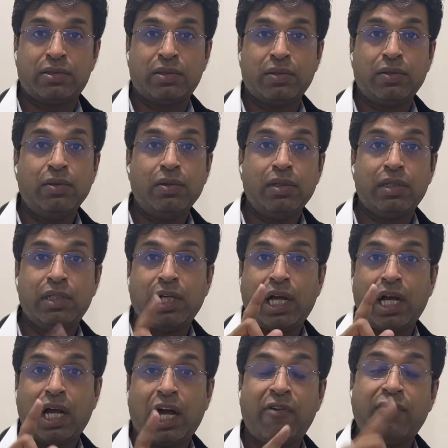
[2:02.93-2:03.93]
So the
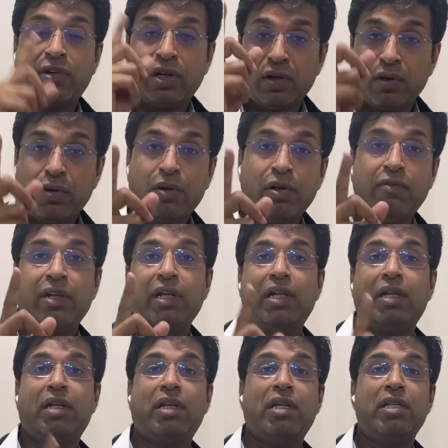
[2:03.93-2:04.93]
afterload will
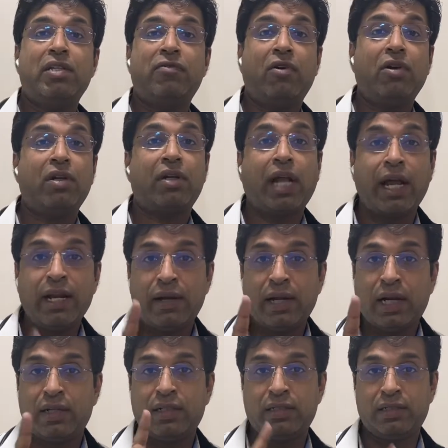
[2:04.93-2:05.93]
increase for right
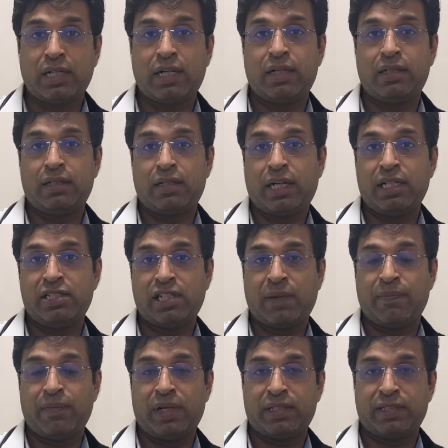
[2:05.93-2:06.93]
heart
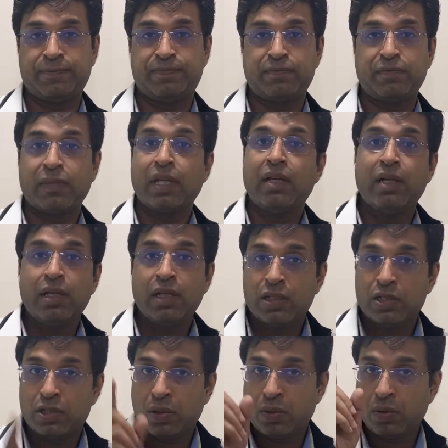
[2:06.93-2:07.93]
chambers.
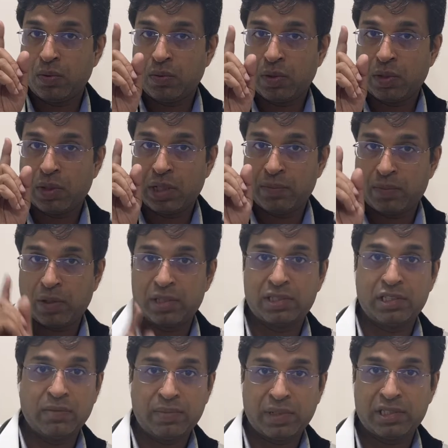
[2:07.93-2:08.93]
So in
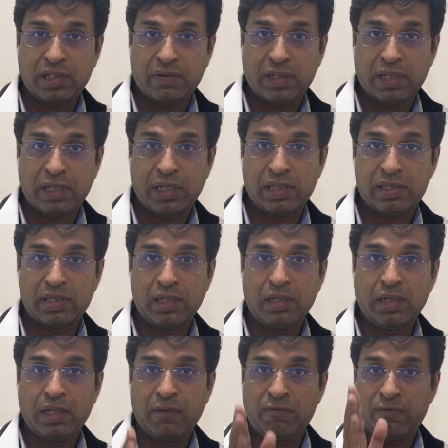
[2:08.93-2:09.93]
positive pressure
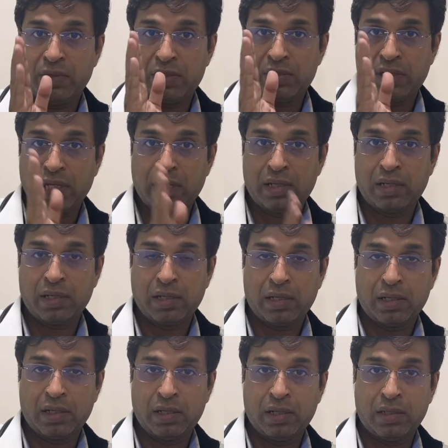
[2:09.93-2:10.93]
ventilation, if we take
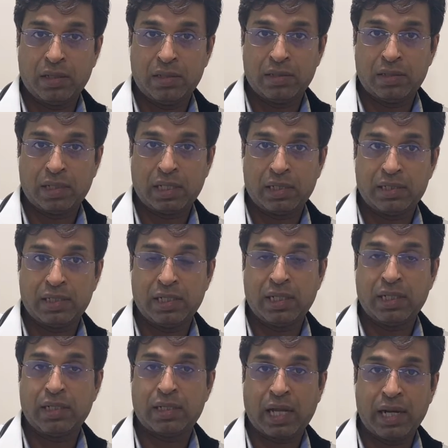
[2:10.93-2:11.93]

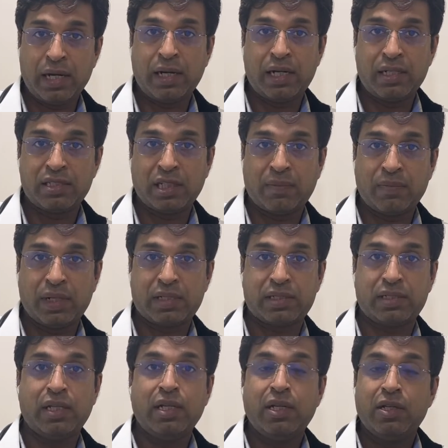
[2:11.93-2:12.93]
consider right heart
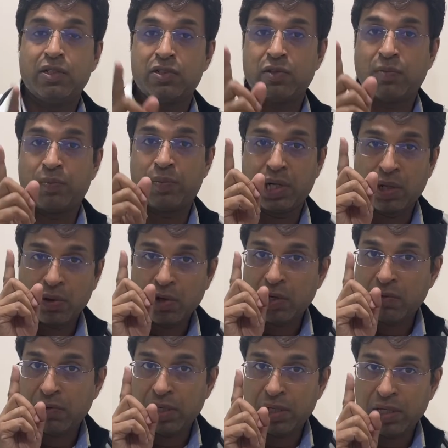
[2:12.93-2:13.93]
chambers, so
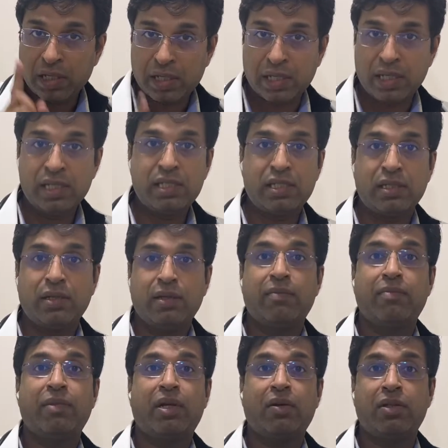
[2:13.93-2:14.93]
preload will decrease
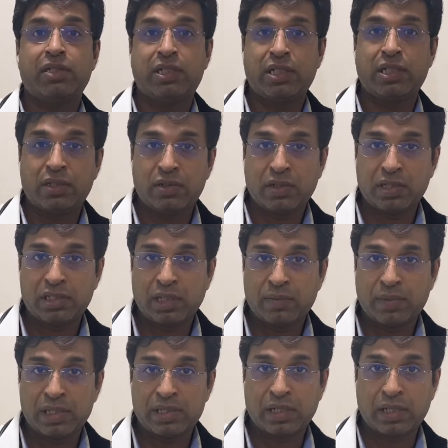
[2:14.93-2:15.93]
because intrathoracic
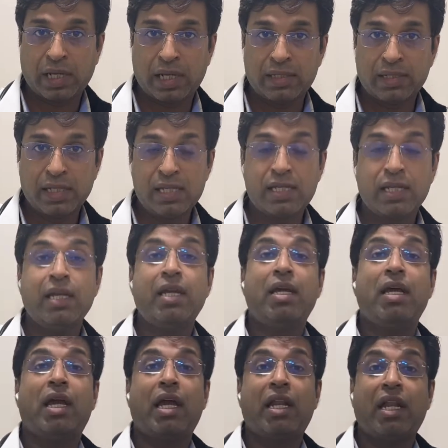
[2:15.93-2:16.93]
pressure rises,
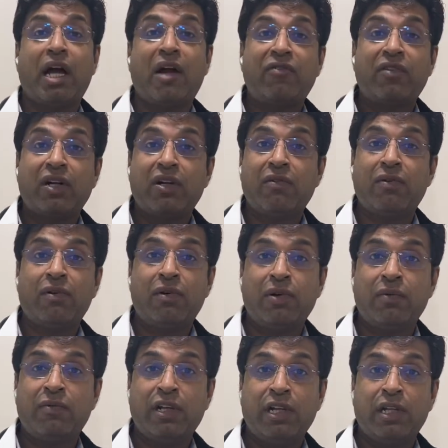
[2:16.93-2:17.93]
and
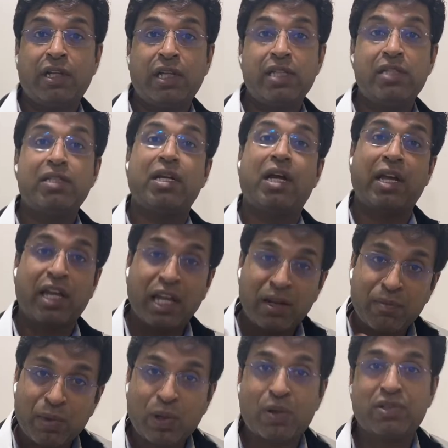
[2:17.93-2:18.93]
afterload will increase
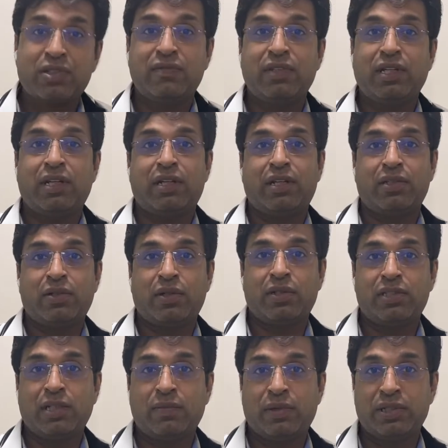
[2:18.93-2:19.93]
again because of the
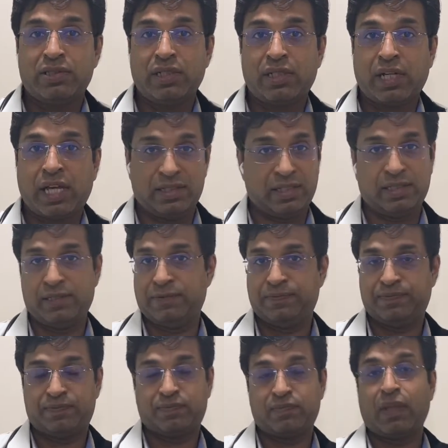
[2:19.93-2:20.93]
intrathoracic pressure rises.
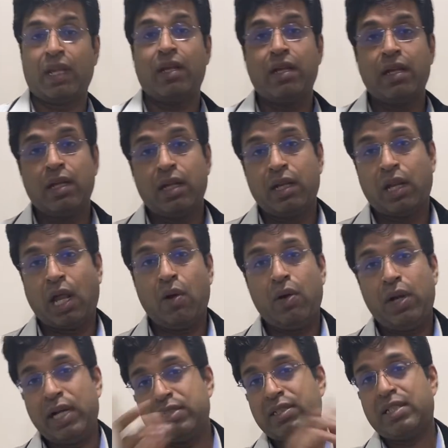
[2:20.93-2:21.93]
Now
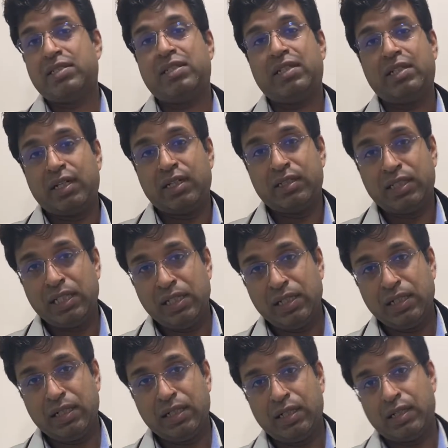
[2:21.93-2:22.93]
let's consider the
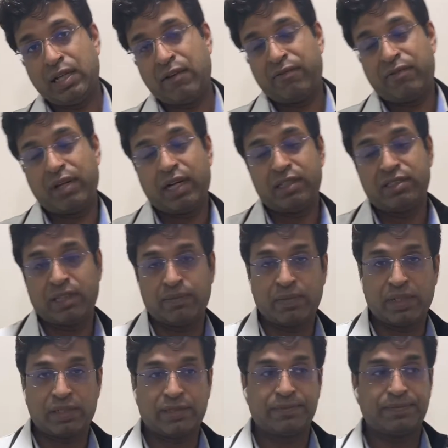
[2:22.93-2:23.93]
left heart
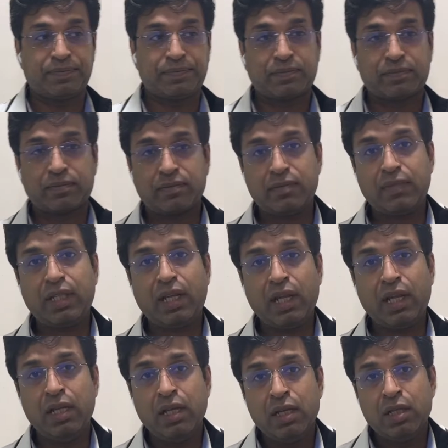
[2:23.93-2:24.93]
chambers.
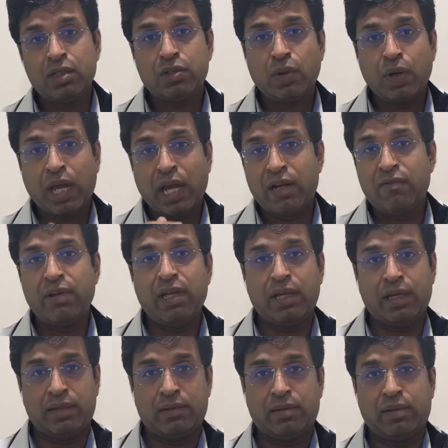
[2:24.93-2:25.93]
So
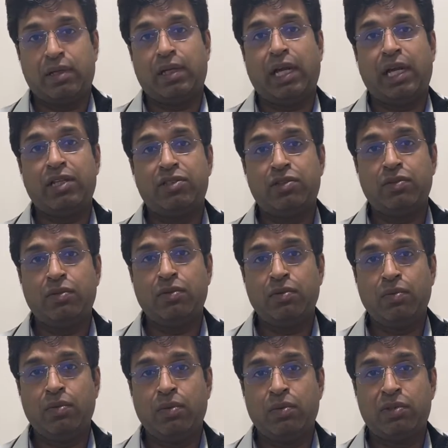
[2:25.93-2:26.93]
LV has
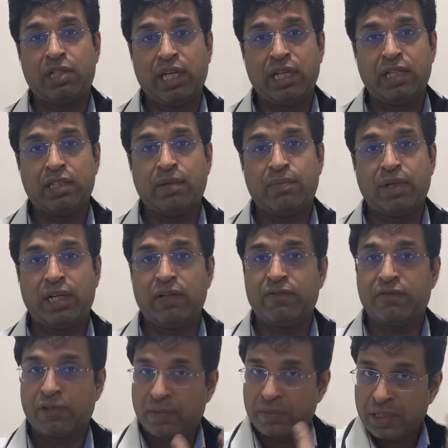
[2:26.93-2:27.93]
to take the blood
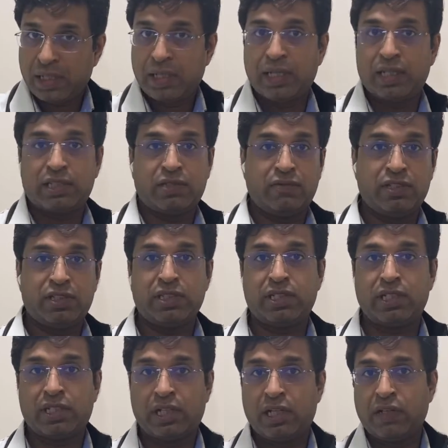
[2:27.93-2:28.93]
from the lungs, which is
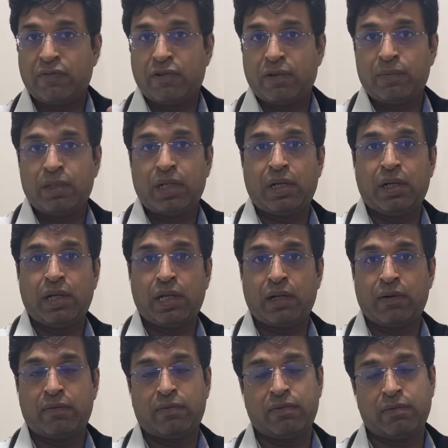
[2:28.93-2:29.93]
returning from the
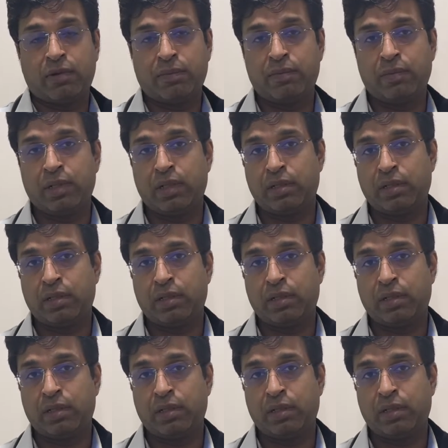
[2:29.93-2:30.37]
lung, from